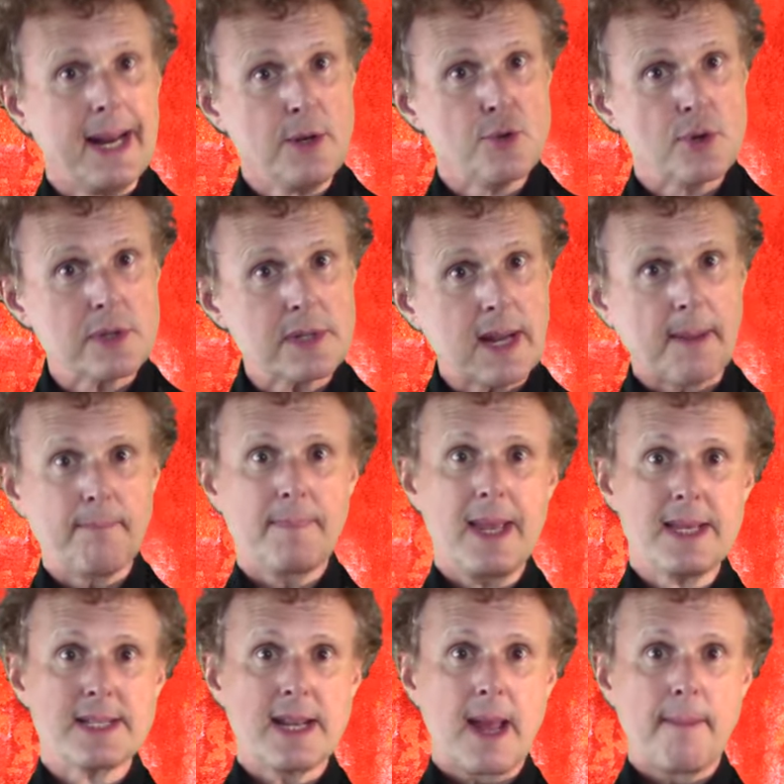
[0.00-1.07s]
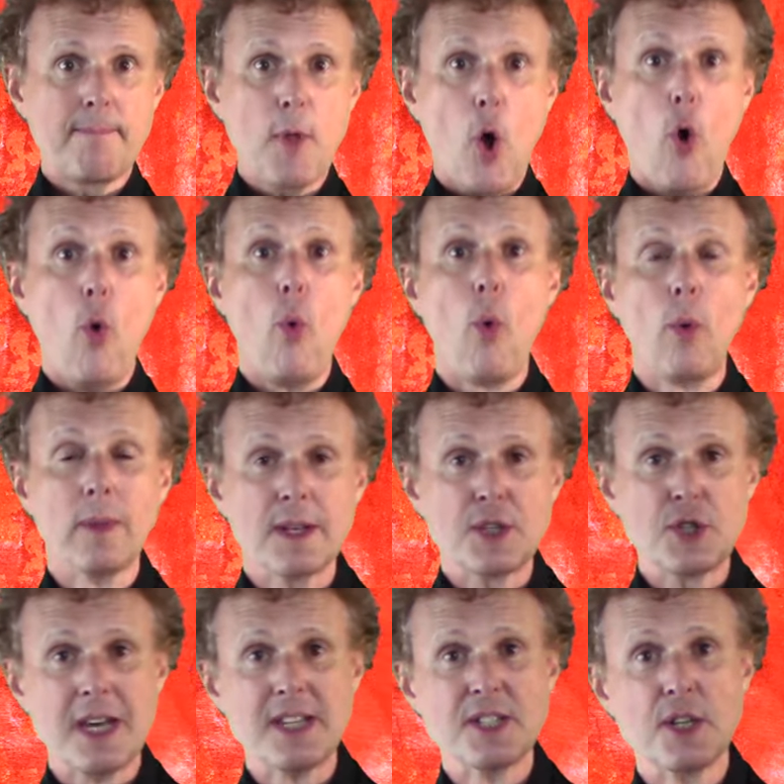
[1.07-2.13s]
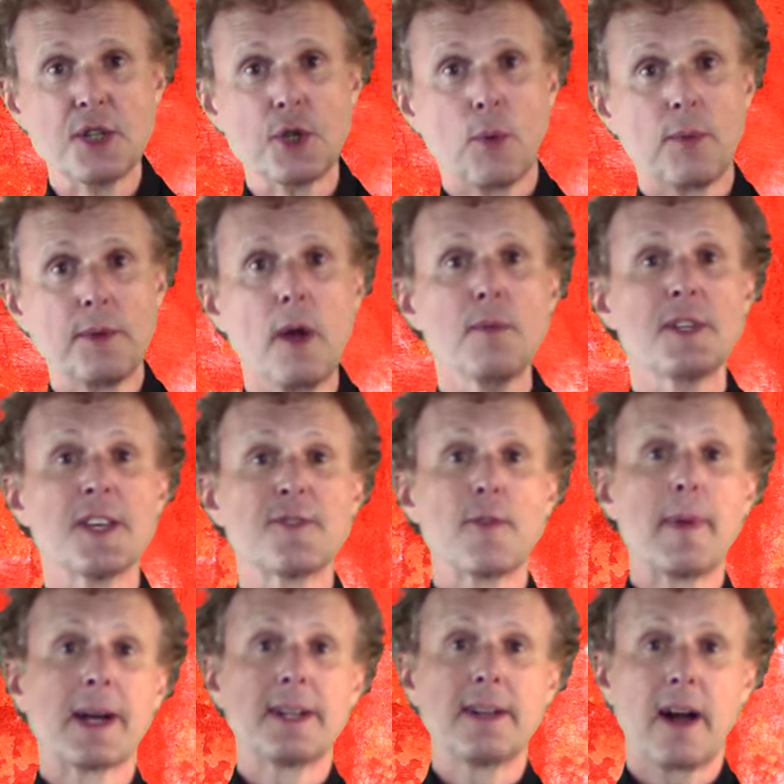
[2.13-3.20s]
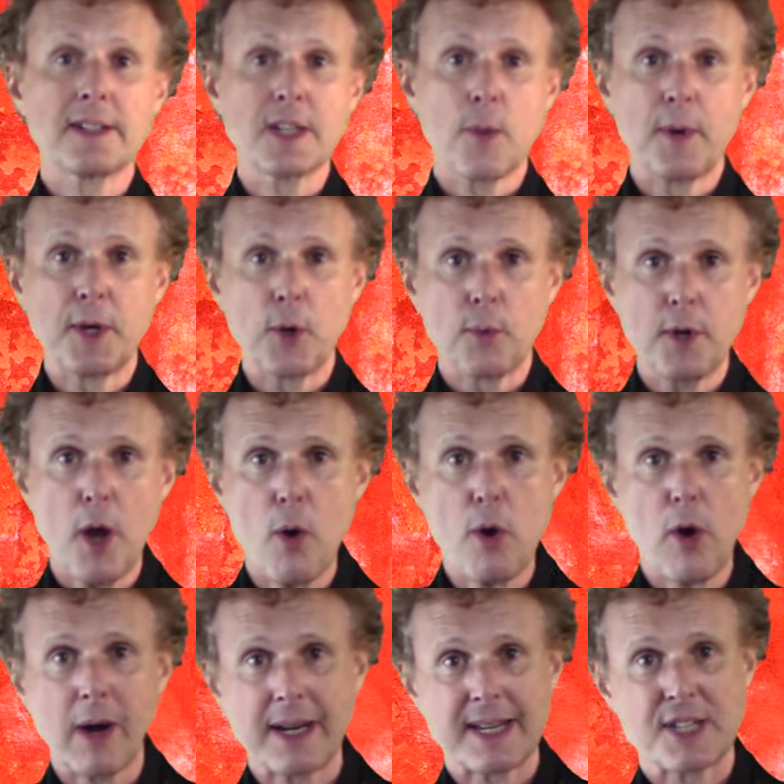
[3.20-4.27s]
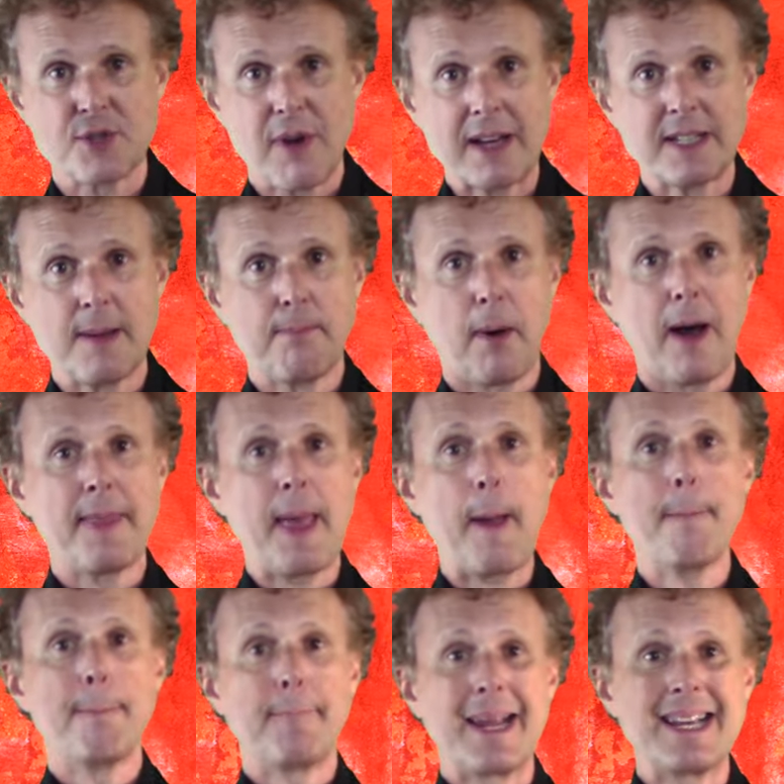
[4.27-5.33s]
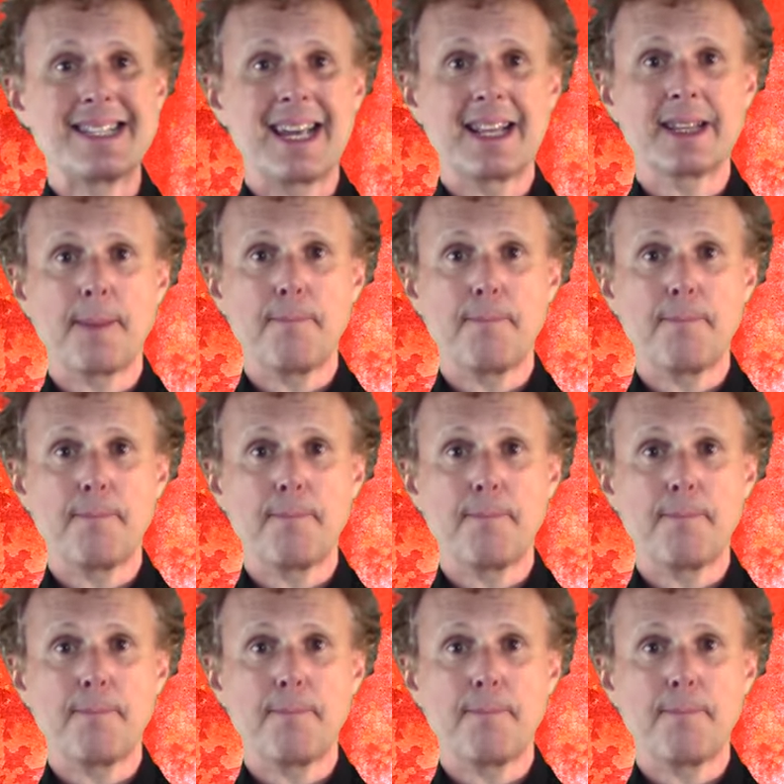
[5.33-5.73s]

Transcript: interesting, isn't it? All the gestures you'll notice from a conductor when you're no longer distracted by them beating the